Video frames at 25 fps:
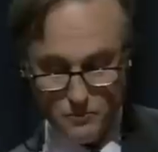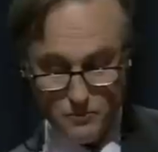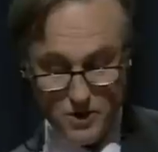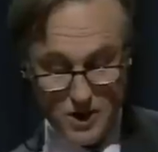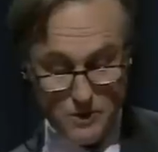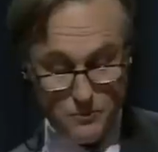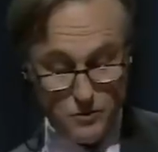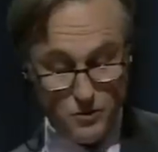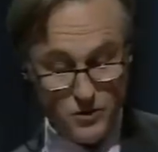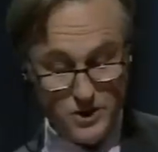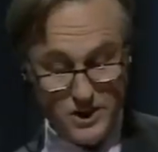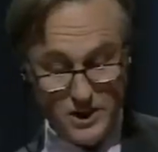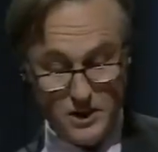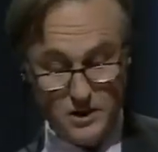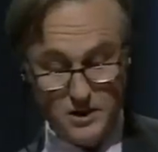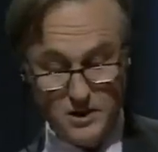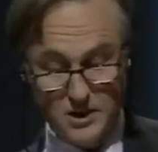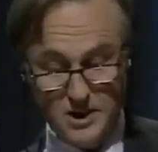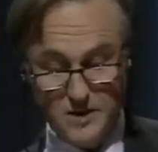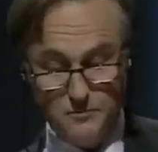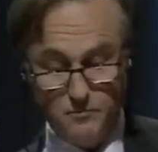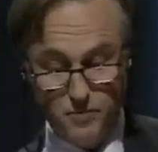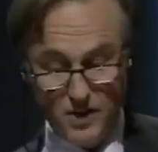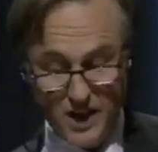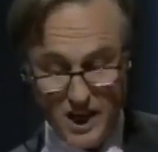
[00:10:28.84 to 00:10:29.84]
People
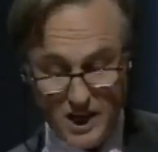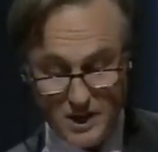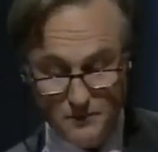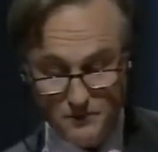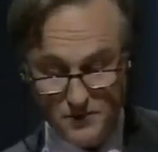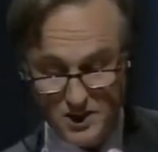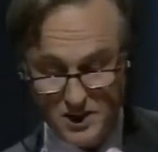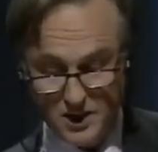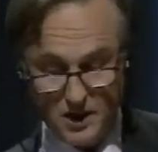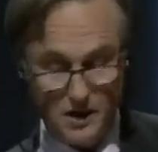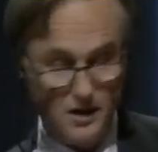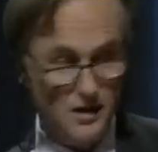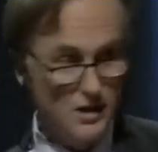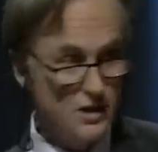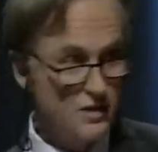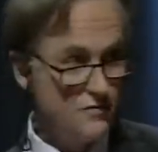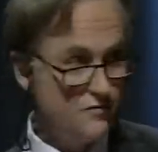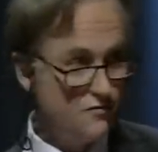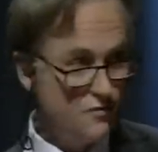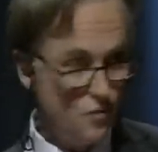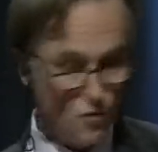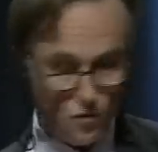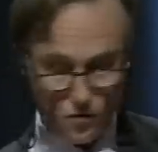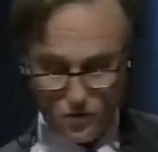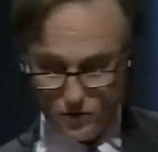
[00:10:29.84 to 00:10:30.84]
certainly blame science
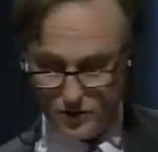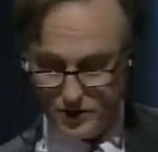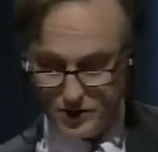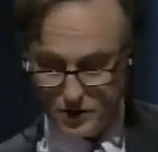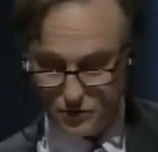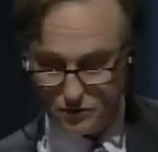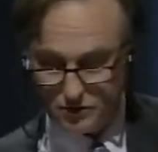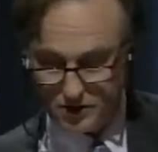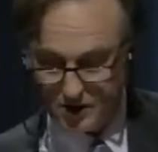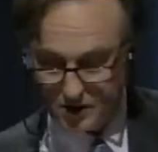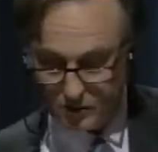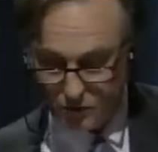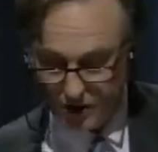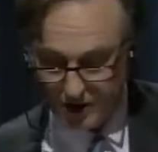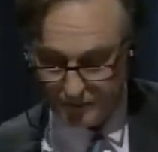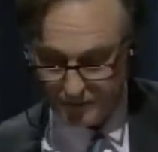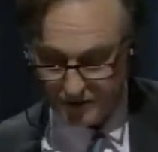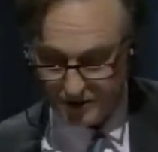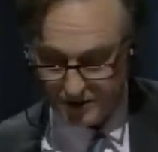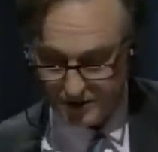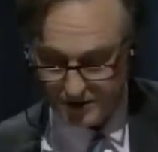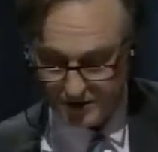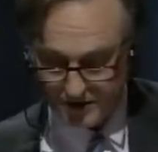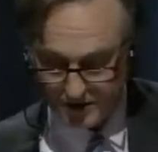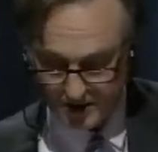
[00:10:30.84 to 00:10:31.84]
for nuclear
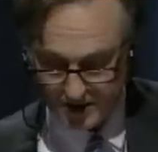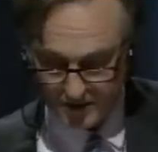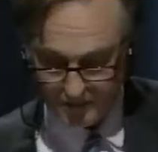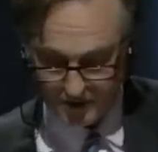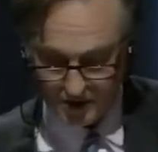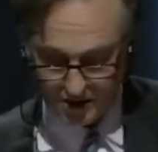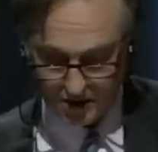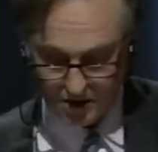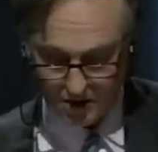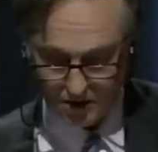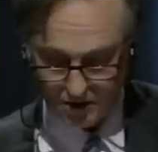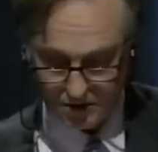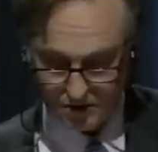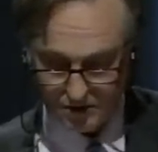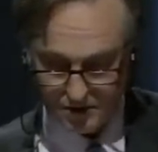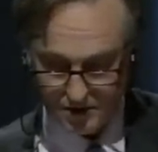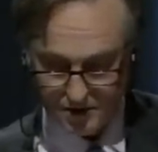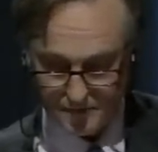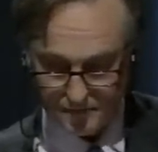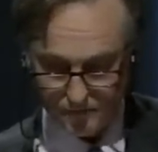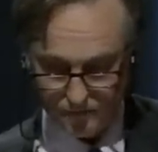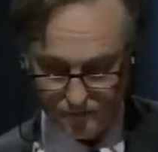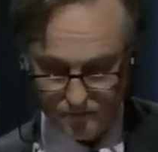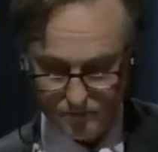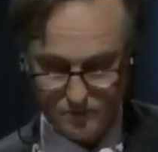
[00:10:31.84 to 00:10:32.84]
weapons and similar
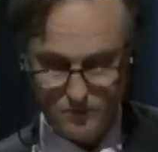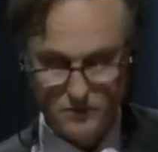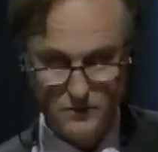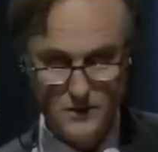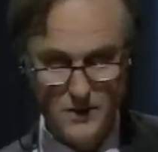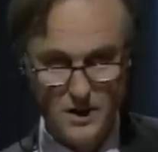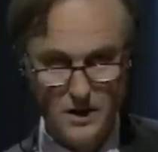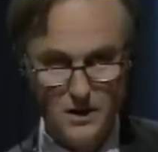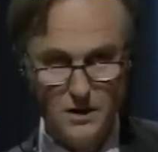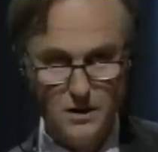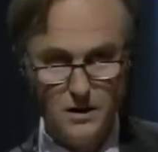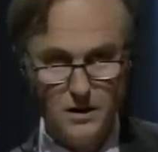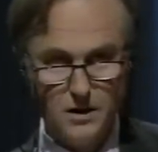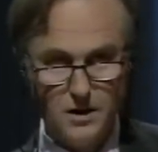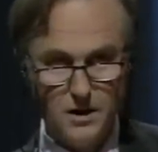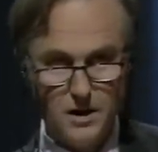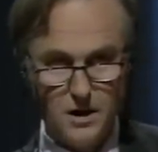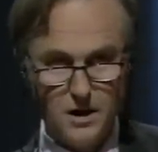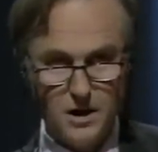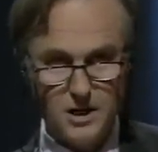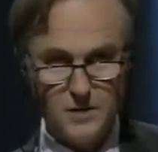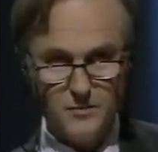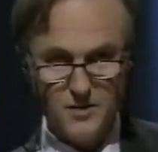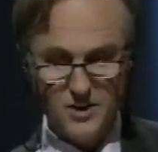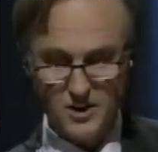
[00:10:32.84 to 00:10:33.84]
horrors.
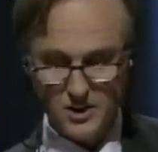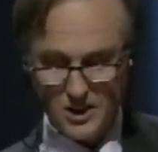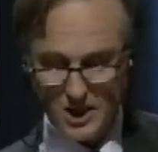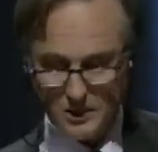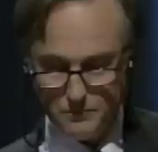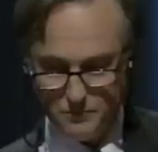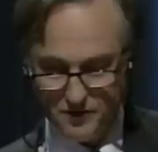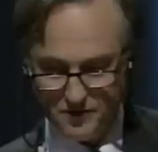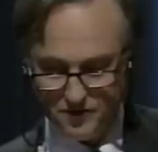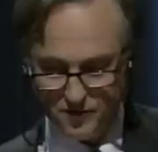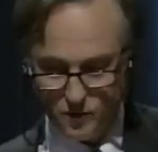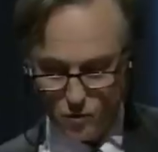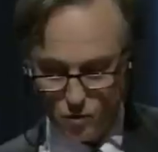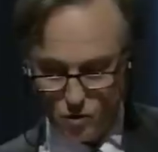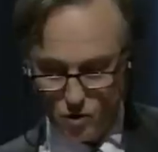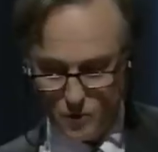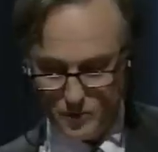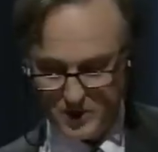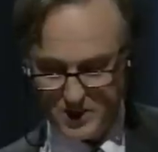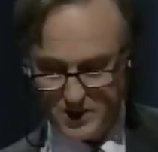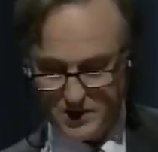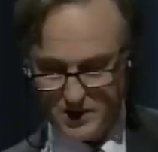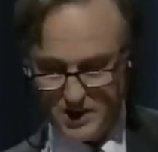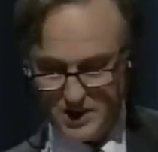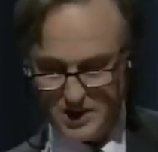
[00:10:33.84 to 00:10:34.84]
It's been said before,
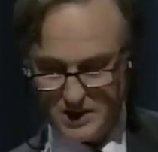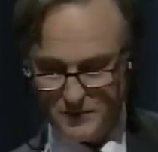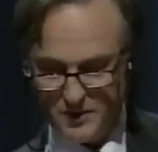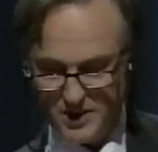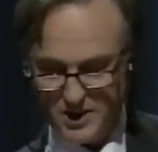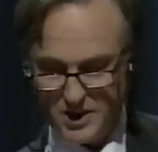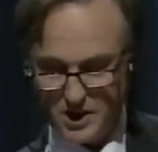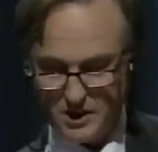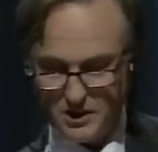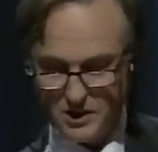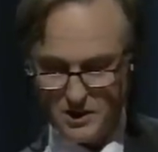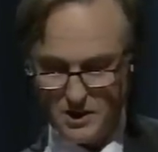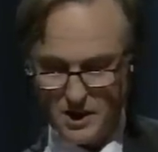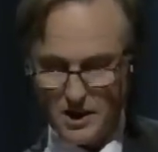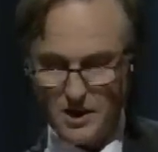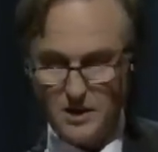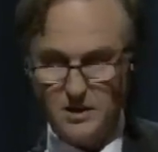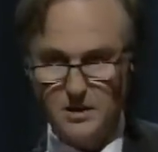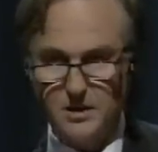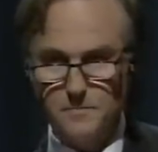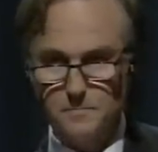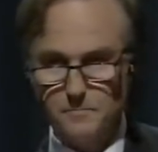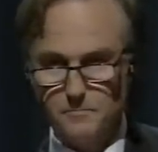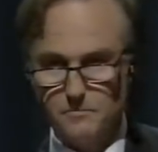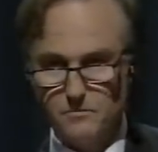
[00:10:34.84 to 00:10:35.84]
but it needs to be said
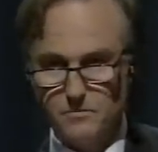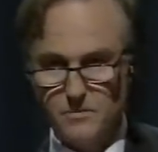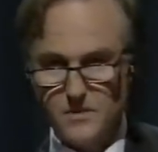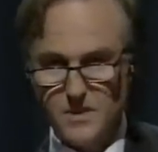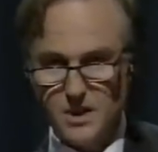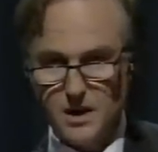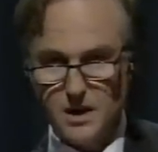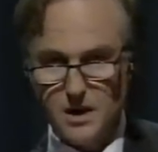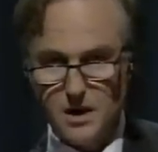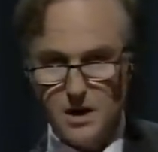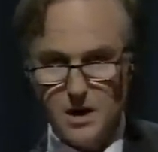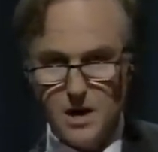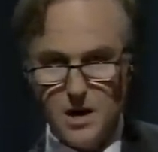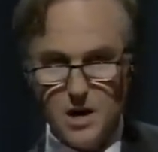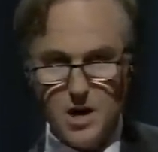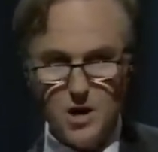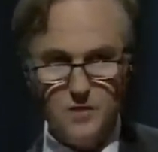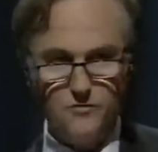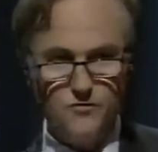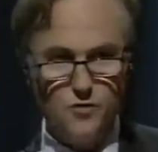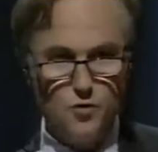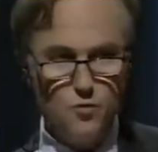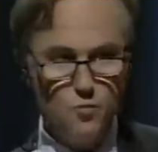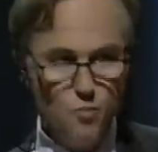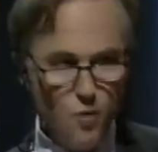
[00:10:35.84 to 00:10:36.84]
again.
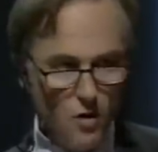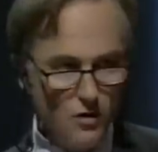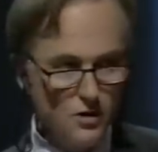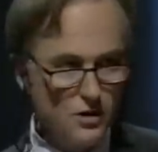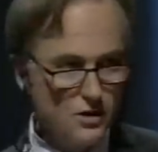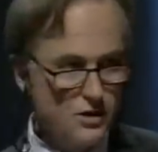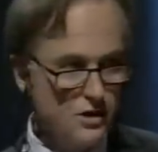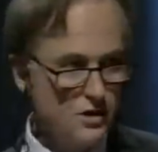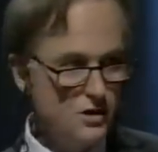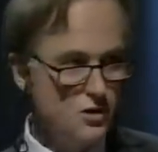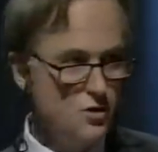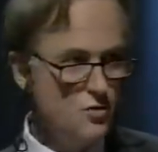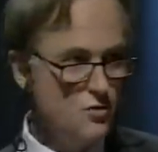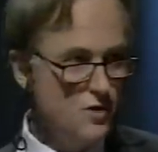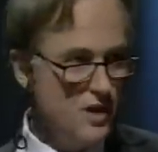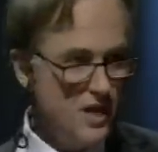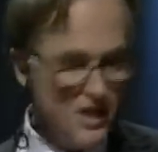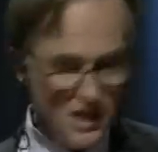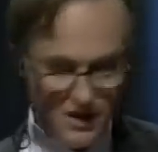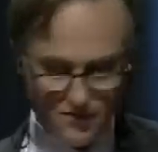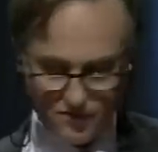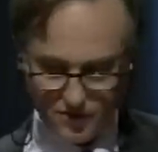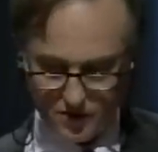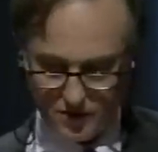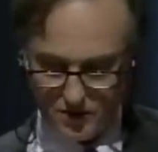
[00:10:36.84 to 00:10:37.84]
If you want to do
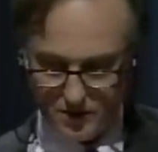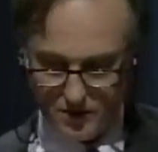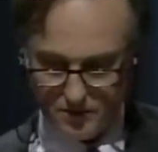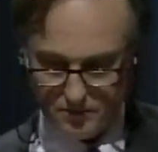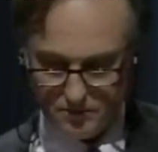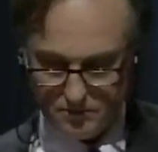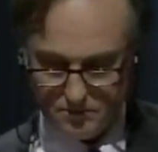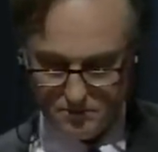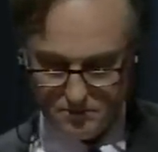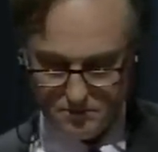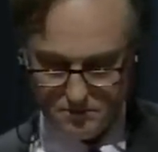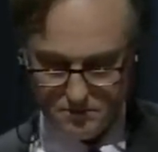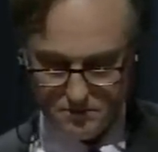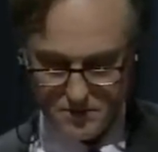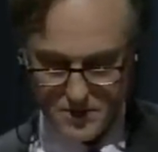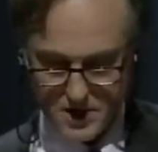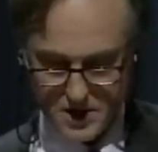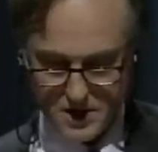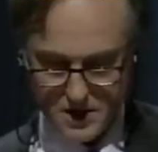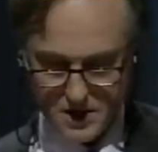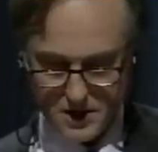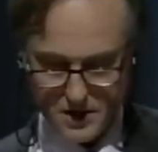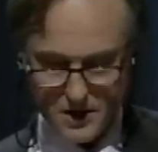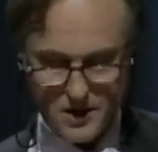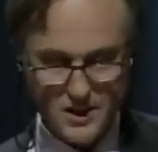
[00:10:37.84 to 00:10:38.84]
evil,
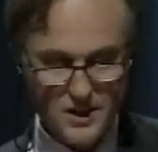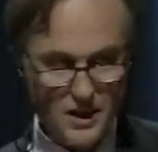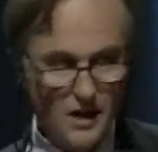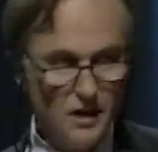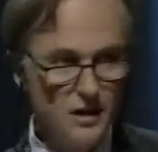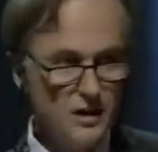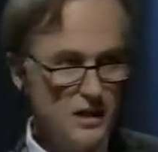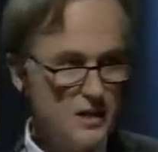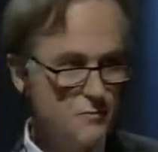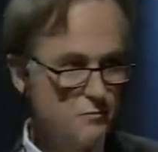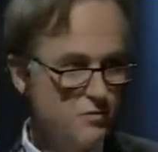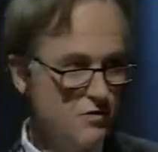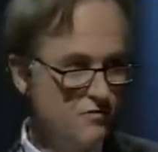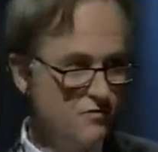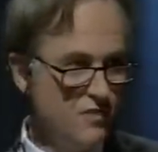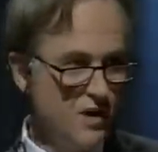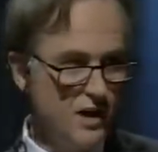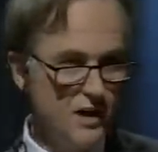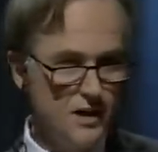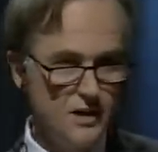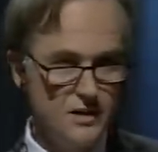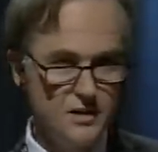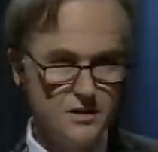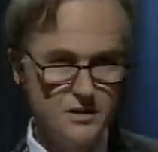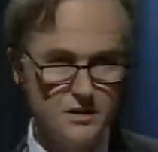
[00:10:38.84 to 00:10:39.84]
science
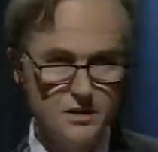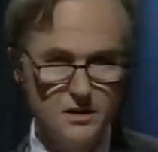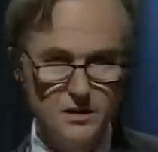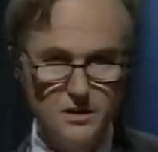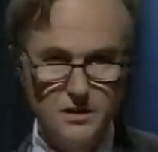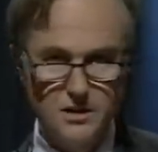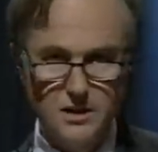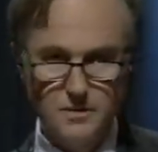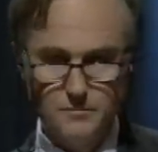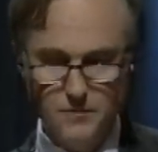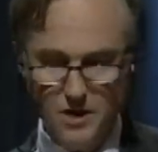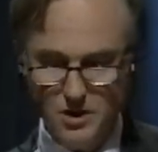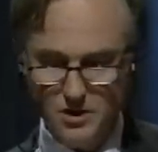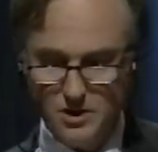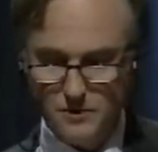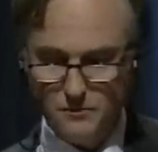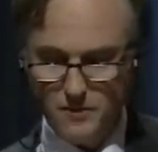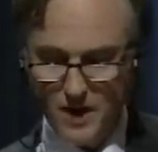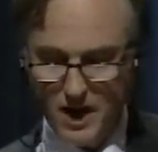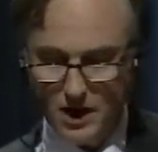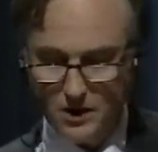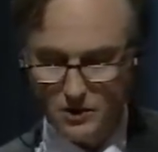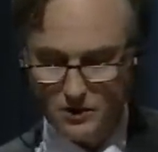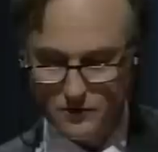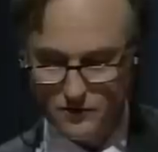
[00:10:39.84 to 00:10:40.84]
provides the most
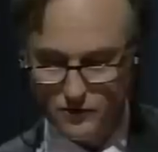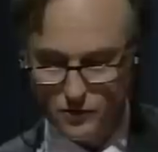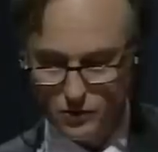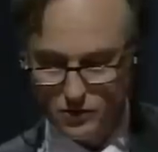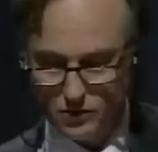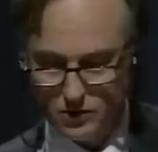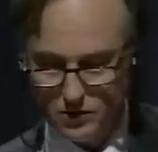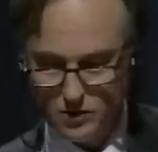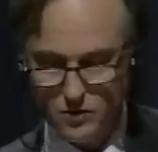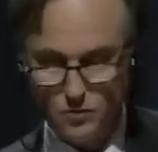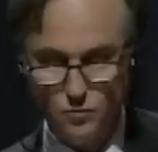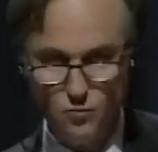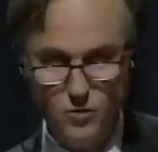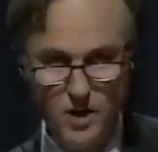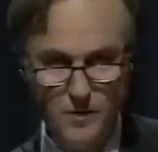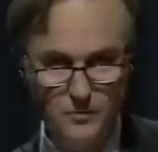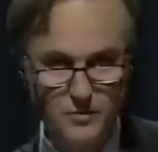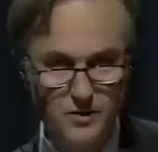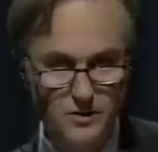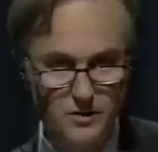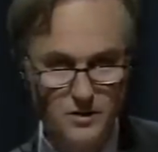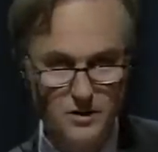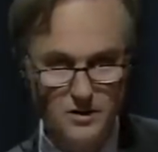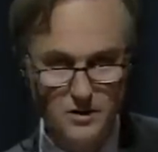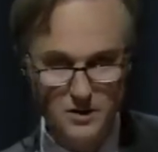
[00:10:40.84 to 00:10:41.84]
powerful
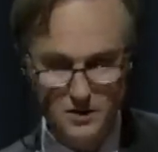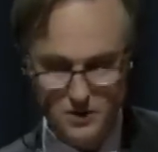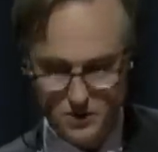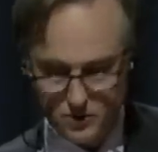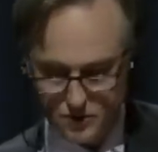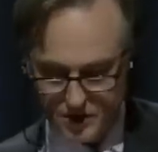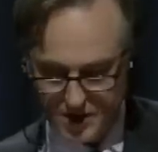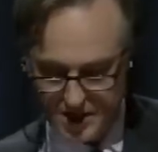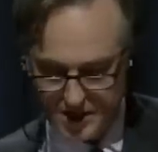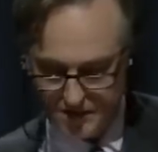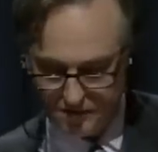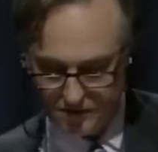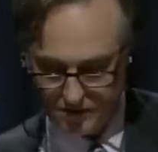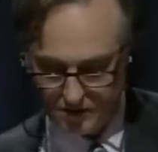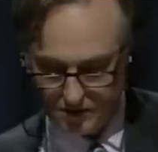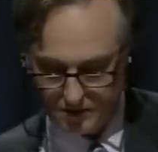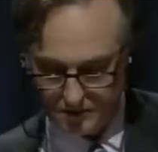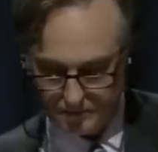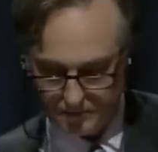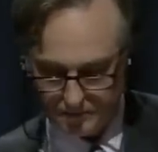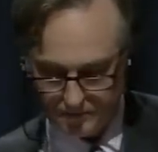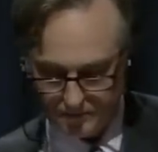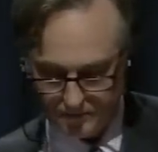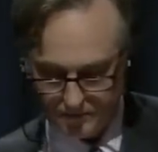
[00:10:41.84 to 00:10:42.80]
weapons to do evil.